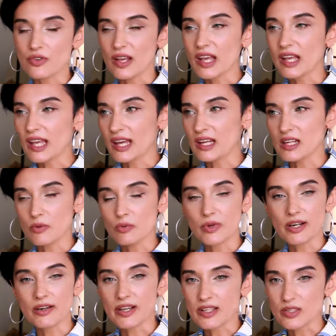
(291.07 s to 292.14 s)
Again, I'm
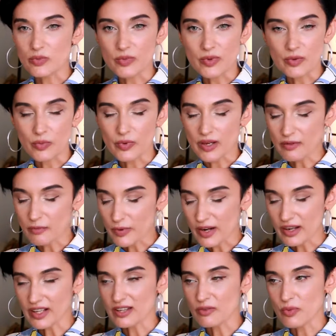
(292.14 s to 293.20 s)
wearing
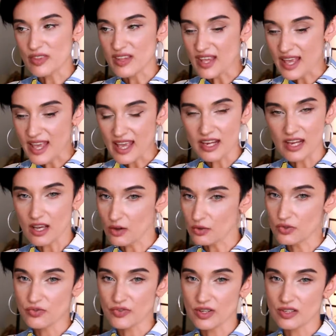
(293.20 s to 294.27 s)
it with any
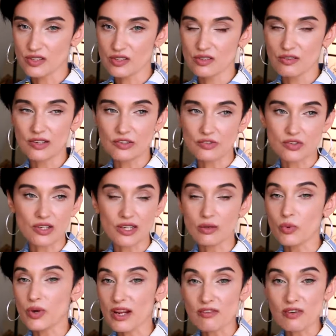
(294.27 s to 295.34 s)
outfit, literally
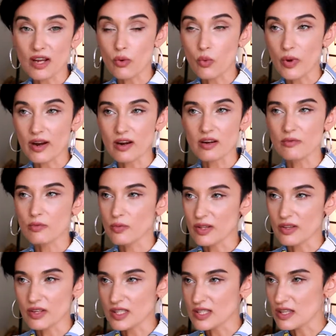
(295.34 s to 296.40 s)
whatever I wear,
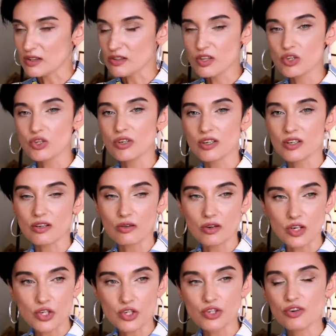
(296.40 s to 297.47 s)
whether it's a t-shirt or
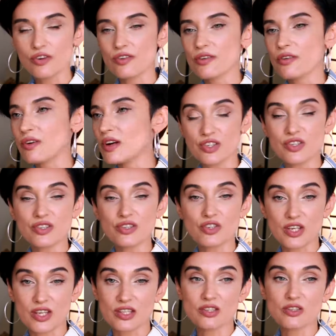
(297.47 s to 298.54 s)
a shirt or just
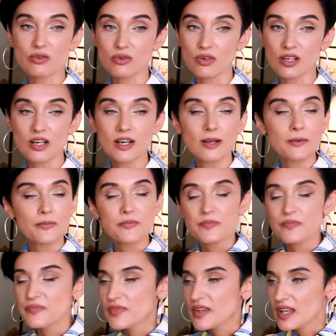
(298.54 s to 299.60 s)
jeans or
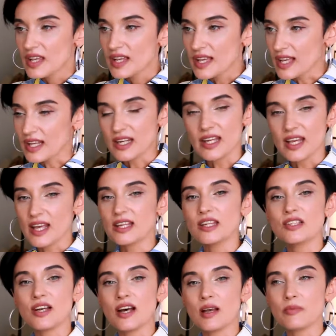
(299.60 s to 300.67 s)
any
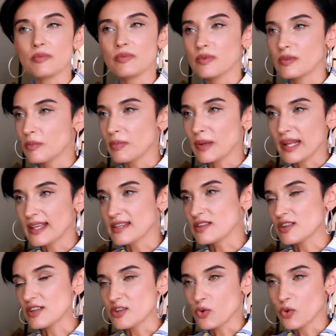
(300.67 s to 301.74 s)
type, the
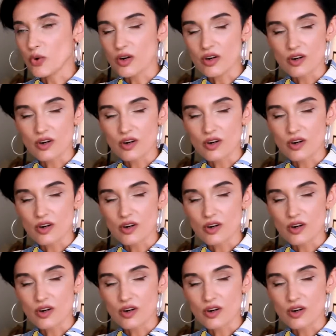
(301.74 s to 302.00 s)
blazer or